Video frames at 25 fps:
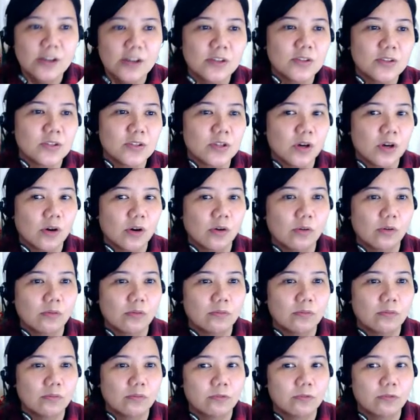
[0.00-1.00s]
So
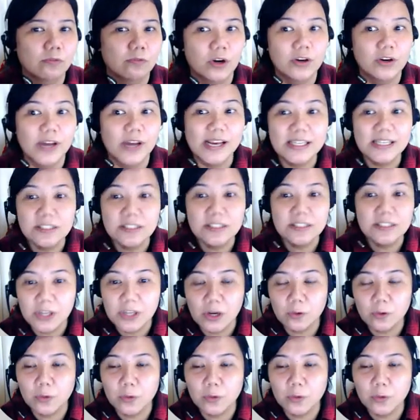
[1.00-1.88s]
for our next video,